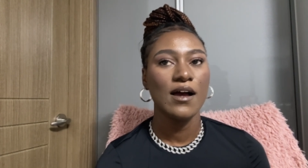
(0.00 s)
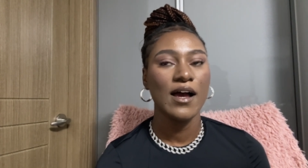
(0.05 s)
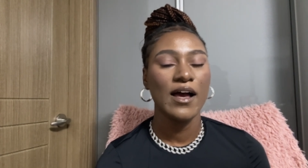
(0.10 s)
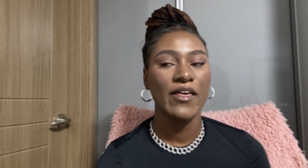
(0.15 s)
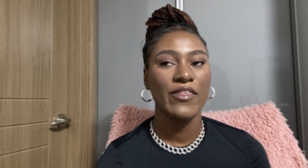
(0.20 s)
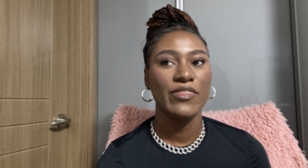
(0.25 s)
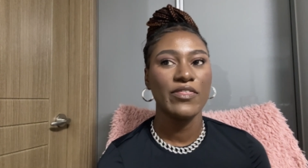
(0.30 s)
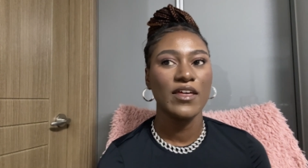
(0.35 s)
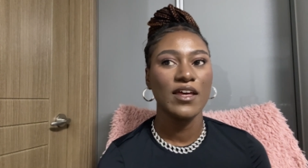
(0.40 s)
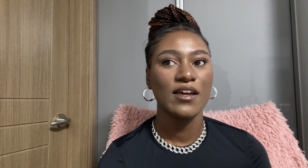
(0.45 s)

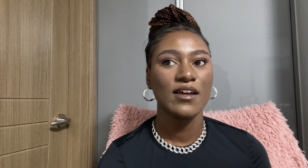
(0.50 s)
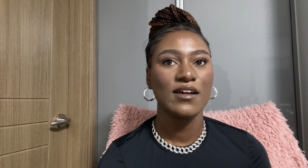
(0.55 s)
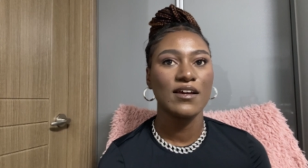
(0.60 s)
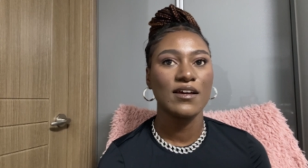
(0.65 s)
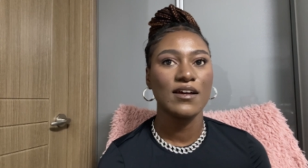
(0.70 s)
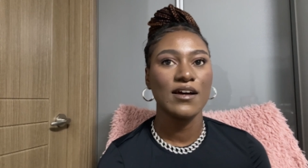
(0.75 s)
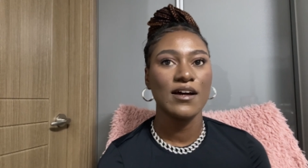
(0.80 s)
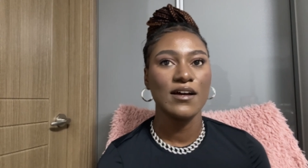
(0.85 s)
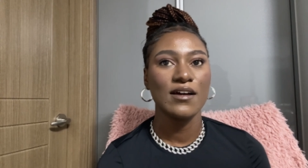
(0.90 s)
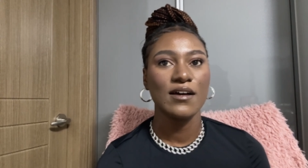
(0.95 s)
think
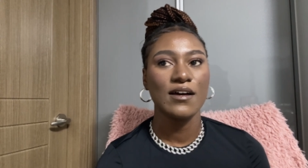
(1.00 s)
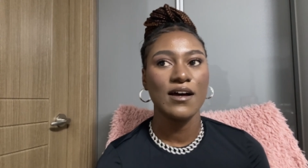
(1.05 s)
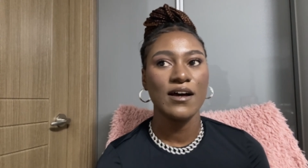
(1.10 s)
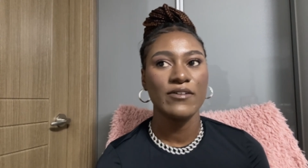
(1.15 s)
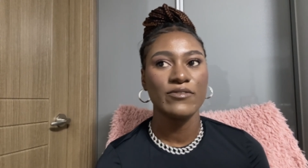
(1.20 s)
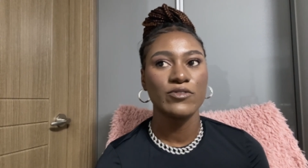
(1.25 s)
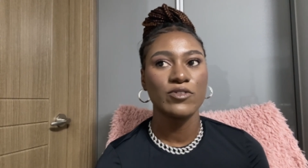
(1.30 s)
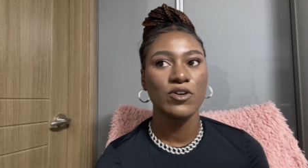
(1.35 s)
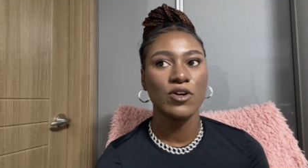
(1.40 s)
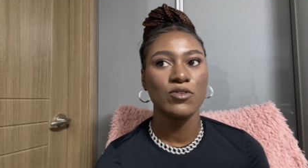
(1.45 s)

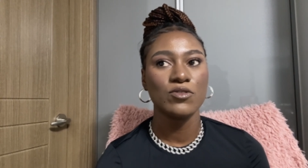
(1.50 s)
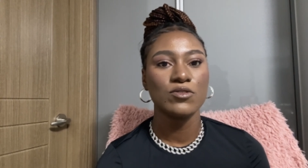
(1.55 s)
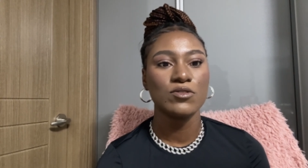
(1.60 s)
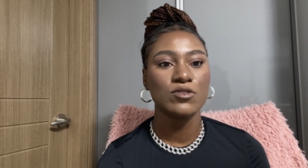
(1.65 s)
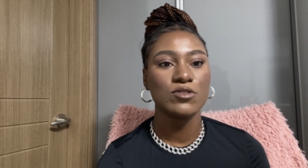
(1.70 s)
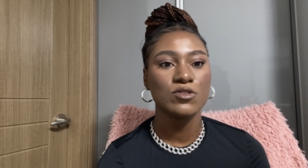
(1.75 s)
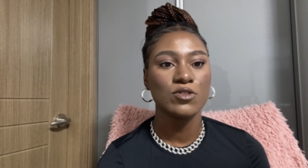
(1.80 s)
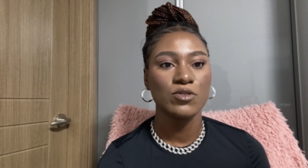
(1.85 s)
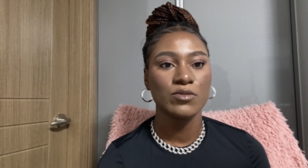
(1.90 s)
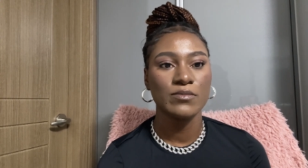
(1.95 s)
I've grown
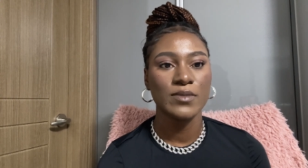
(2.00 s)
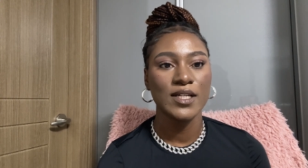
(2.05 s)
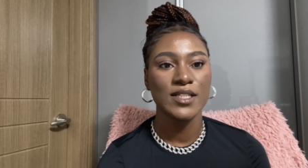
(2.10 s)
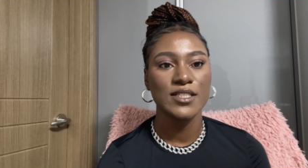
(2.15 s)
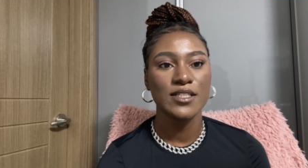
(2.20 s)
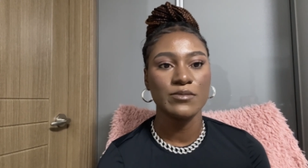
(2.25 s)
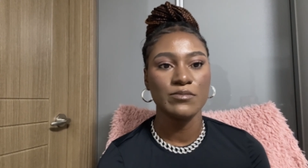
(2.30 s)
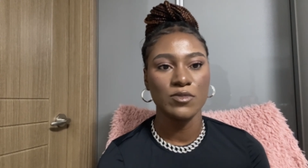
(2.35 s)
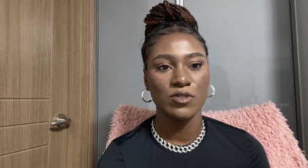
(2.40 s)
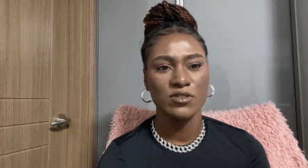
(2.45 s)
so much
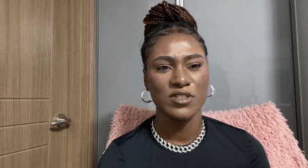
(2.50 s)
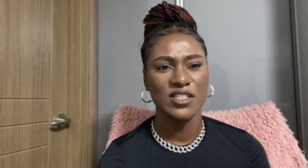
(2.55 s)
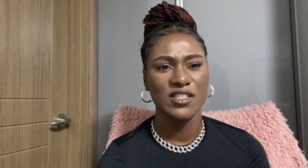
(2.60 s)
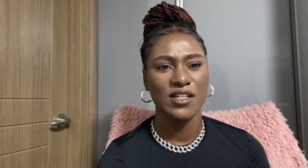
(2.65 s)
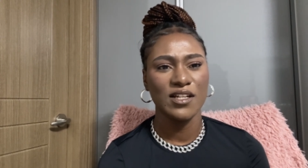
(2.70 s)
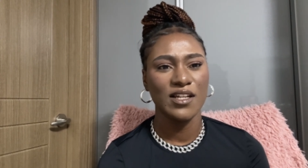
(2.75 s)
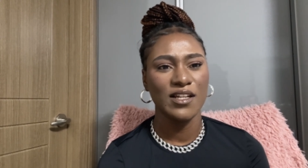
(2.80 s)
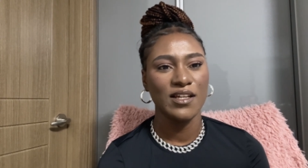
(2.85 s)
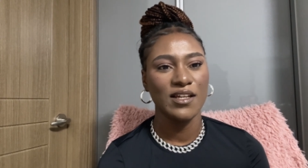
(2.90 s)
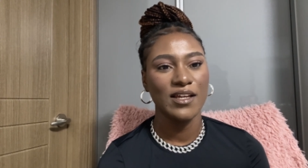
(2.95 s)

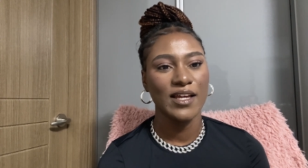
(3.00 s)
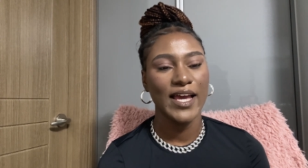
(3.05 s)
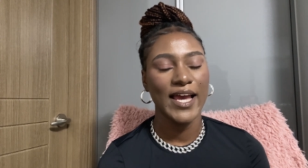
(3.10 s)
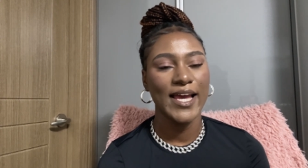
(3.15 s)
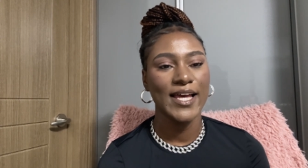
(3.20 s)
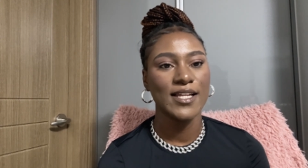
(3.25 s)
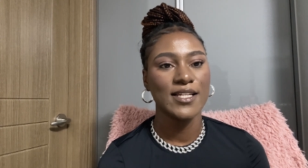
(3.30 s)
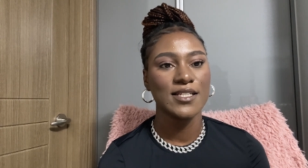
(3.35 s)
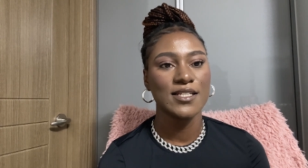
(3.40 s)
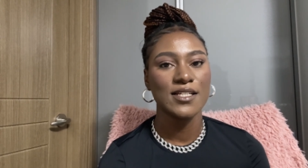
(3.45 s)
emotionally,
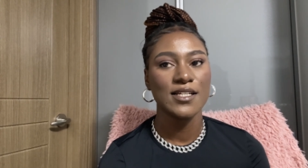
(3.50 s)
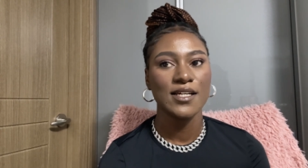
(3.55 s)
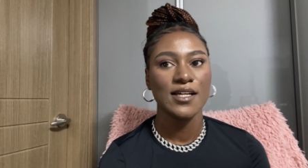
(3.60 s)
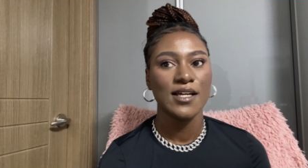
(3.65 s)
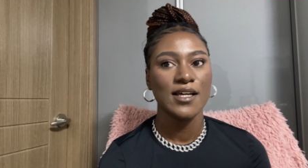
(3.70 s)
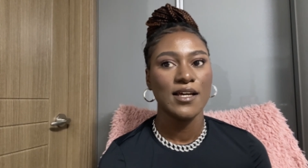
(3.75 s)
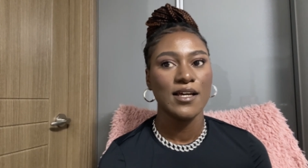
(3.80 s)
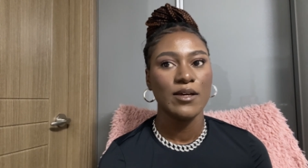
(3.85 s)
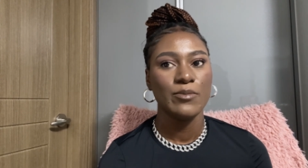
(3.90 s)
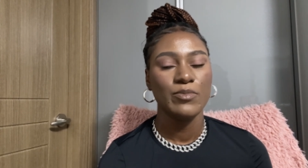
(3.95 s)
and
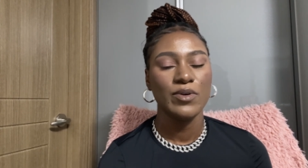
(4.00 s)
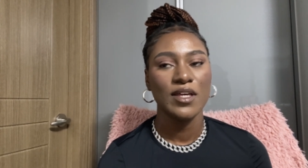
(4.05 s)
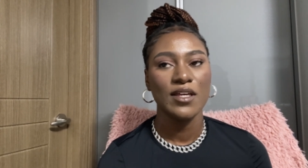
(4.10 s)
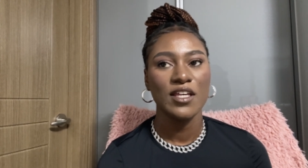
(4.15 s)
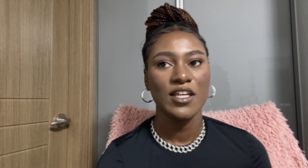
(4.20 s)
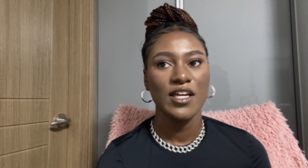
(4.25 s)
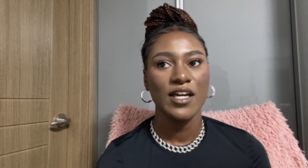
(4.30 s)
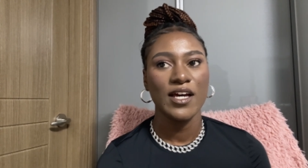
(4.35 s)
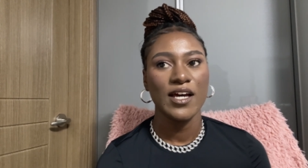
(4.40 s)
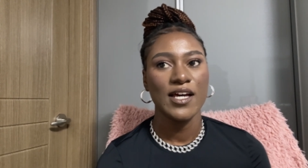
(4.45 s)
being
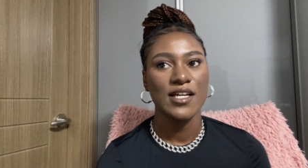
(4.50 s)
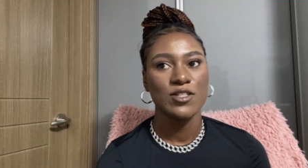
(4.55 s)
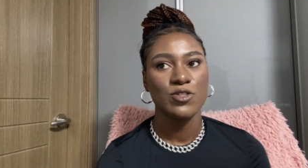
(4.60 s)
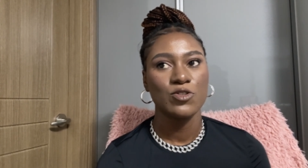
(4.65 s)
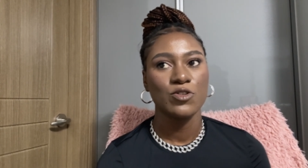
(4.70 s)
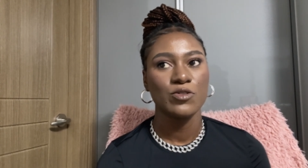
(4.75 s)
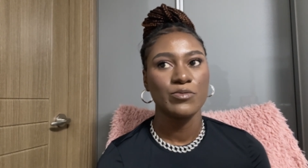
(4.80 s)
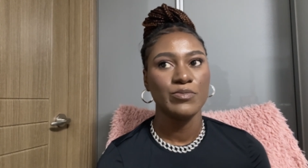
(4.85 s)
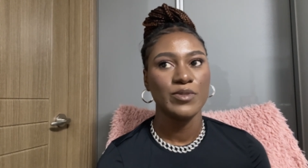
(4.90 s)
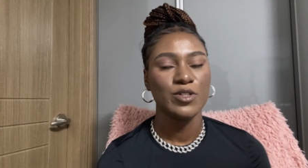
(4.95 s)
here has
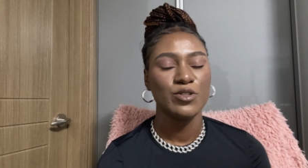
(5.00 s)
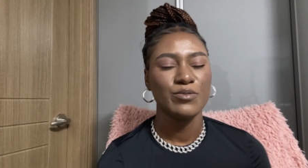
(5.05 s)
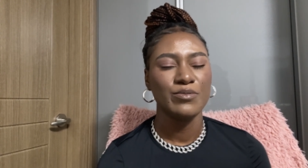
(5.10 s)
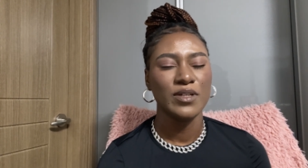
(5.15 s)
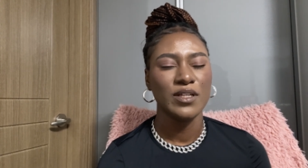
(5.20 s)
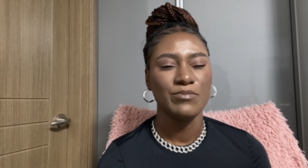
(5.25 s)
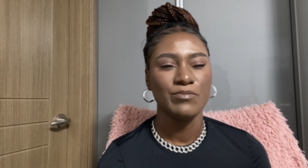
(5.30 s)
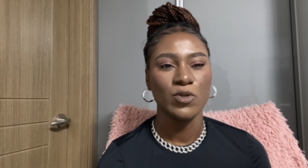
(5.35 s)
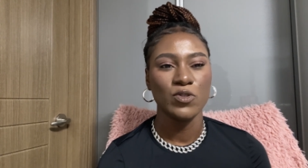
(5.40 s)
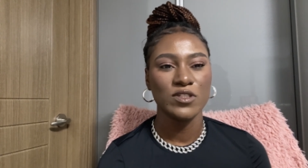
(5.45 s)
taught me to be
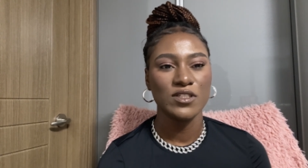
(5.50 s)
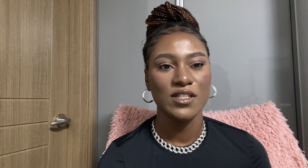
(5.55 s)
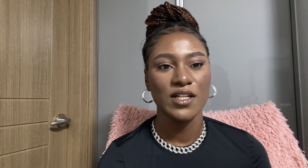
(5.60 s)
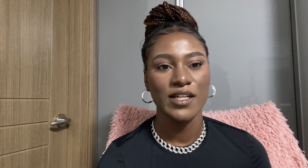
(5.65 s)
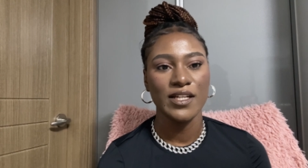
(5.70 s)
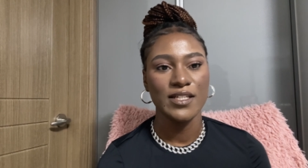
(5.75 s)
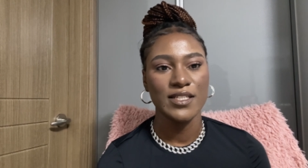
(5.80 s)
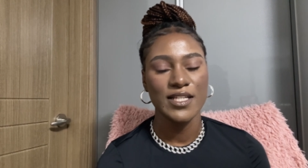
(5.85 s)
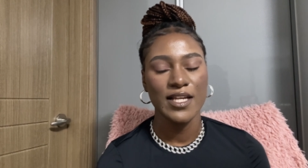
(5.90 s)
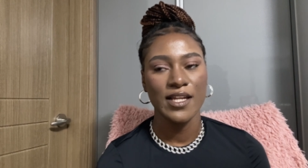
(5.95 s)

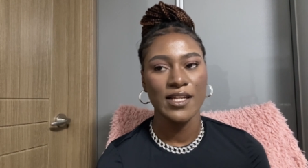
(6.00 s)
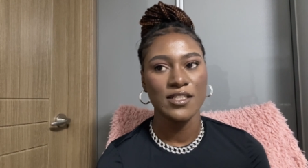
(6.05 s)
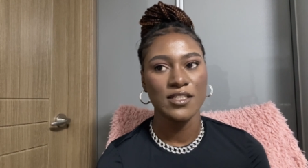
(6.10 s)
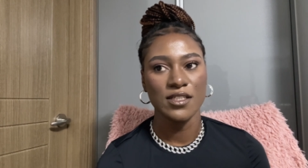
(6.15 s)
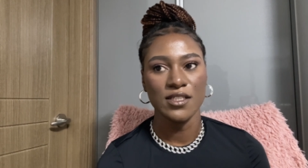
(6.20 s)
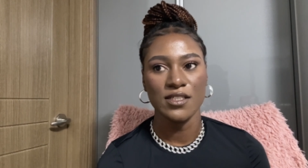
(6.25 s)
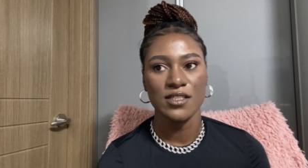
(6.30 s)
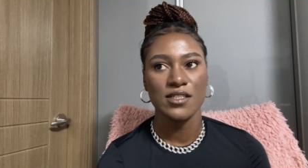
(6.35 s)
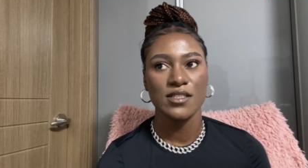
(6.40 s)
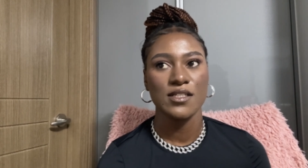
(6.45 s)
emotionally
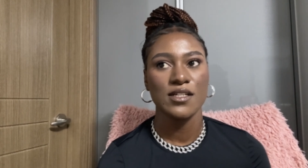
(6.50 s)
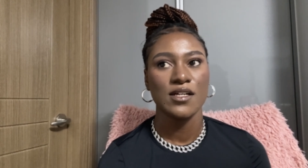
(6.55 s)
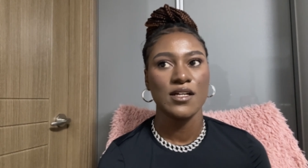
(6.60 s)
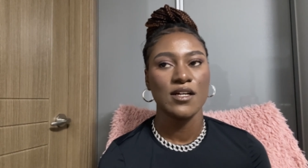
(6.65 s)
intelligent.